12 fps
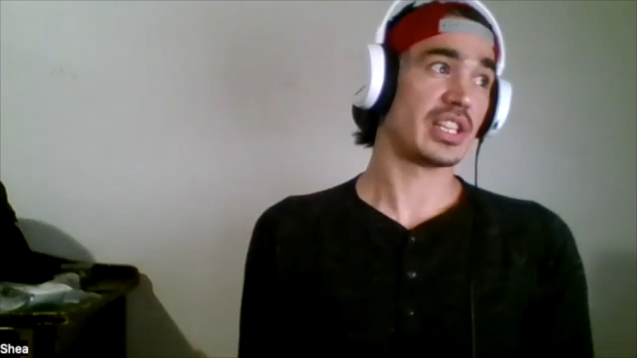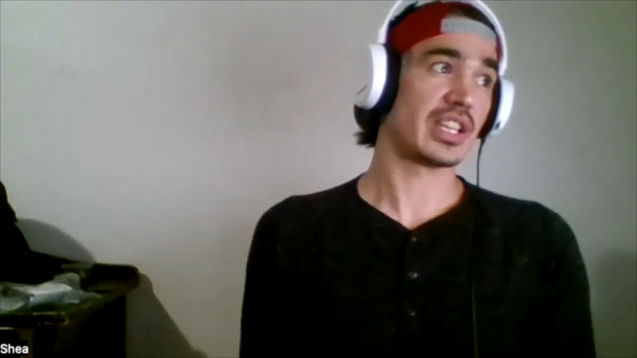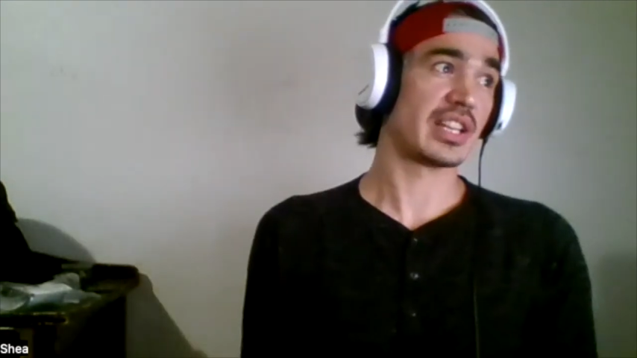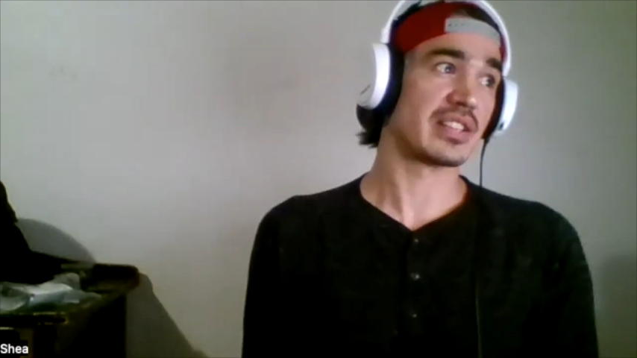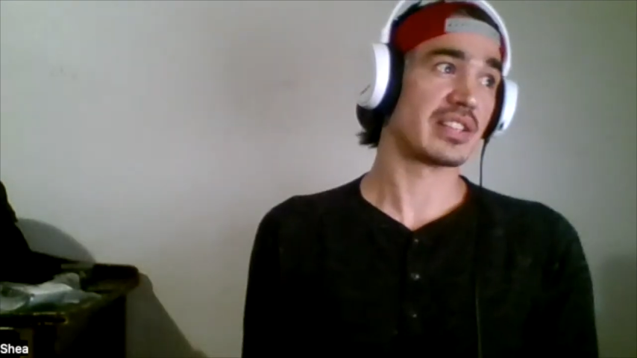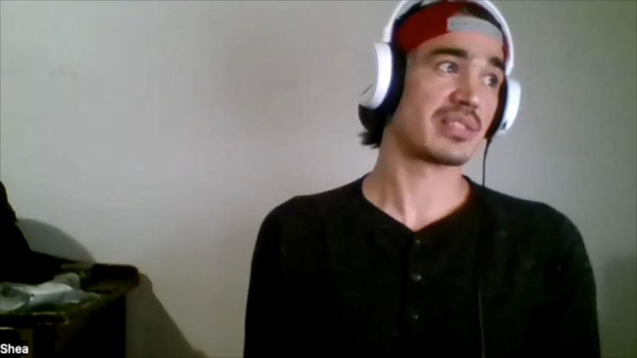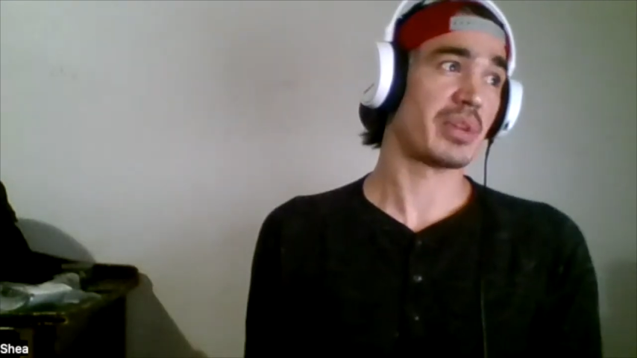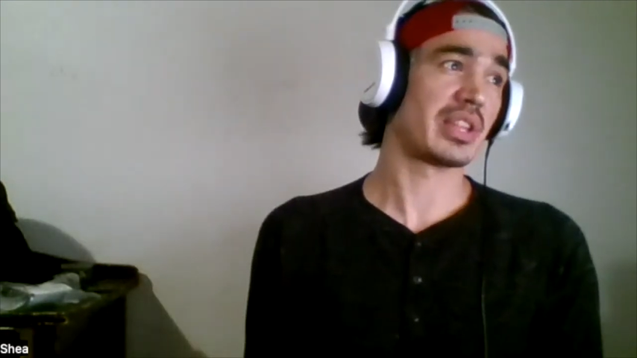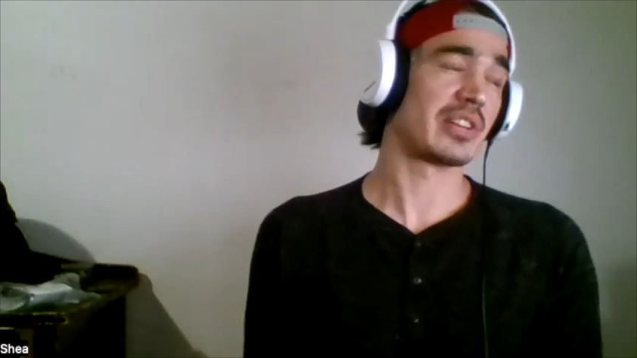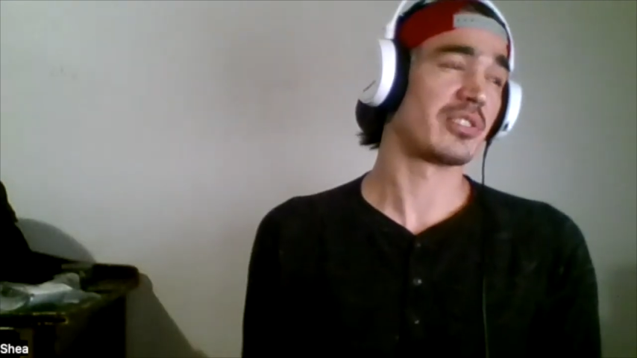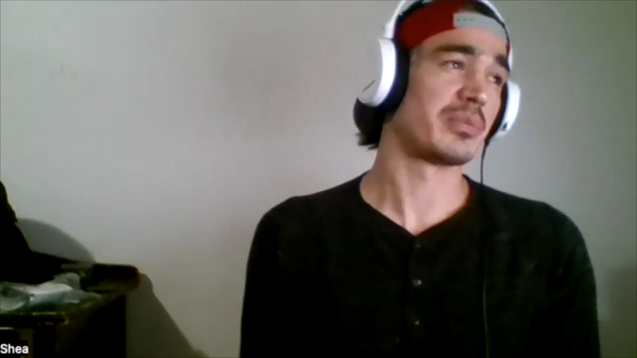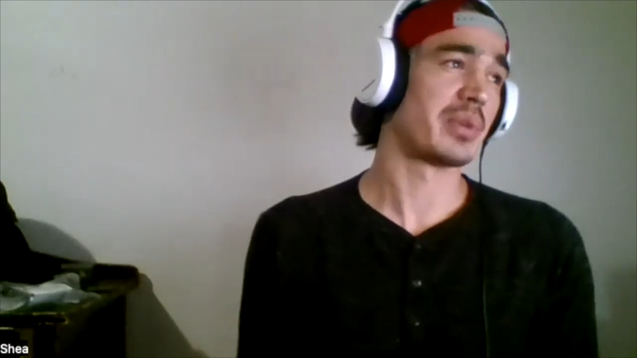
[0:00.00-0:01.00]
can smell that
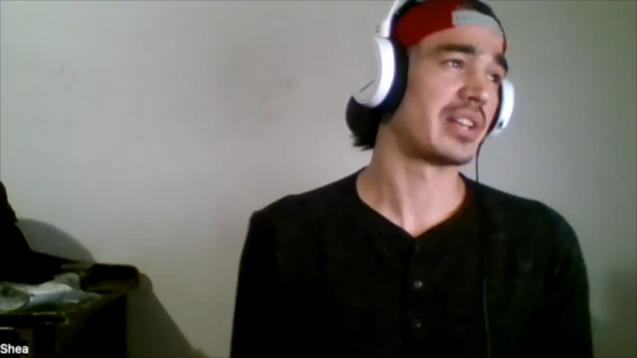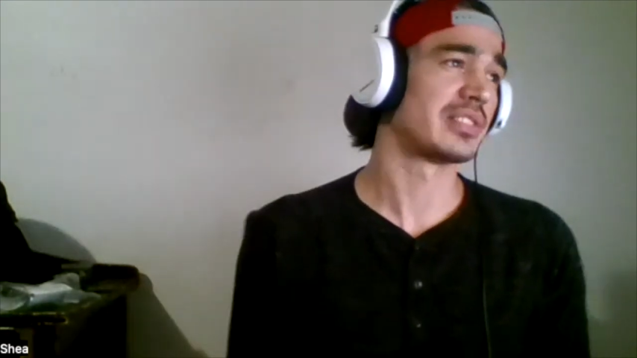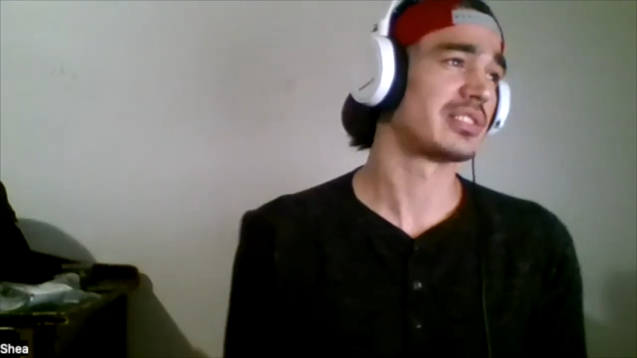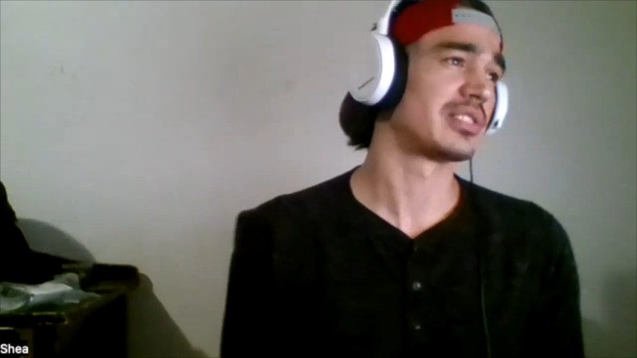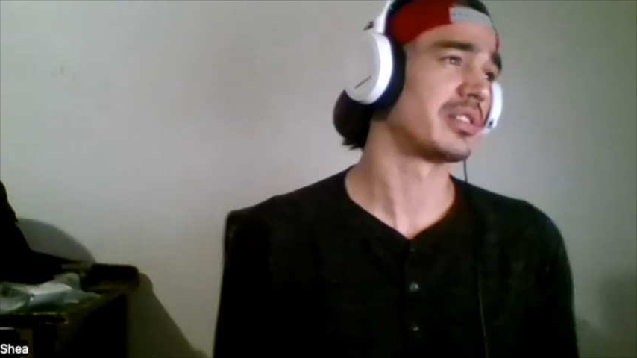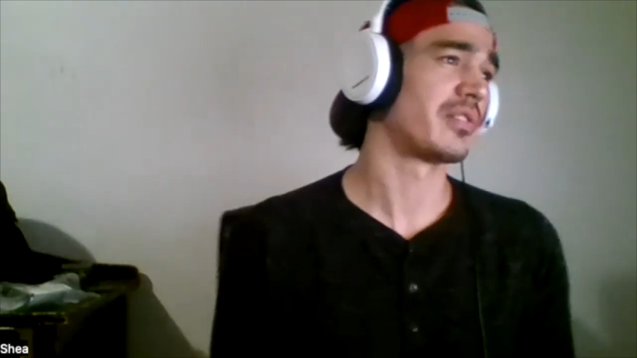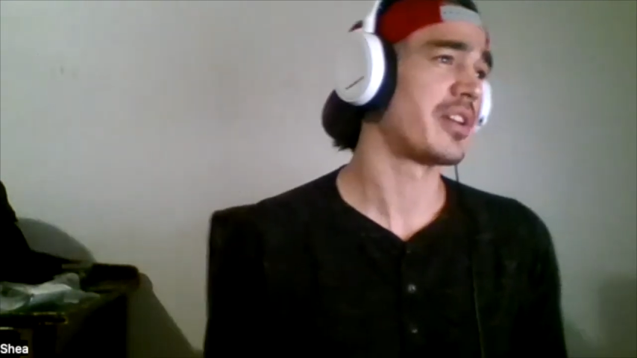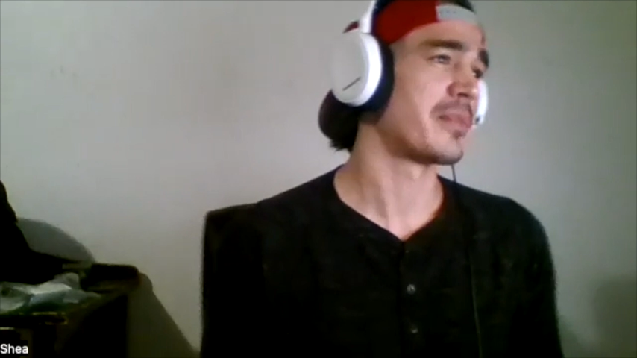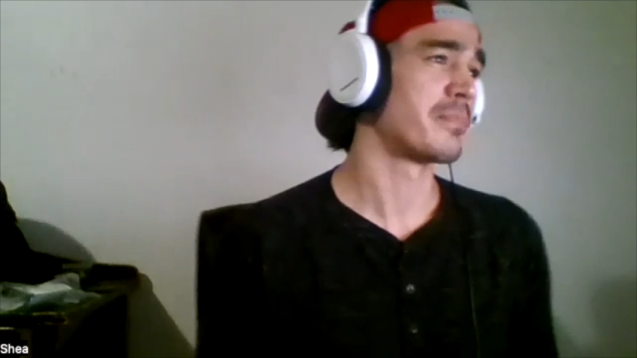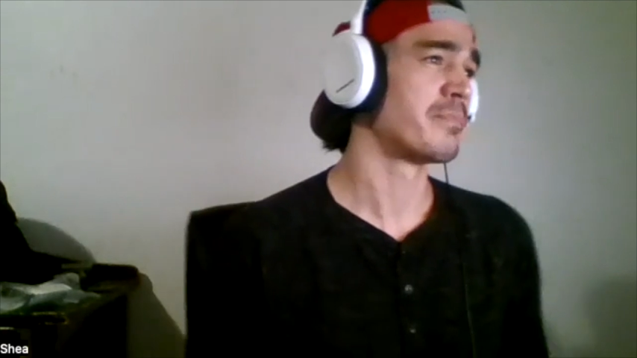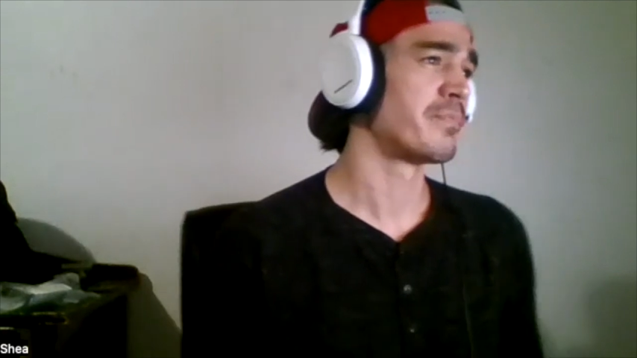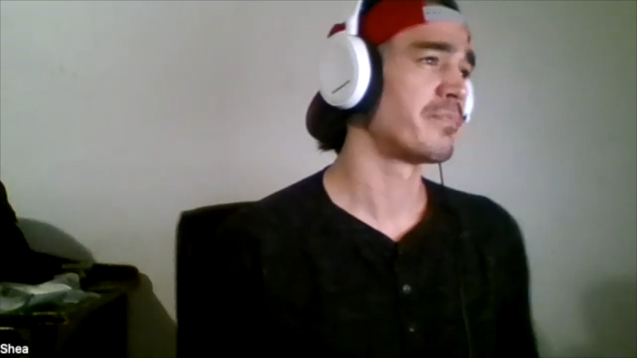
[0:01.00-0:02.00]
reminds her of him.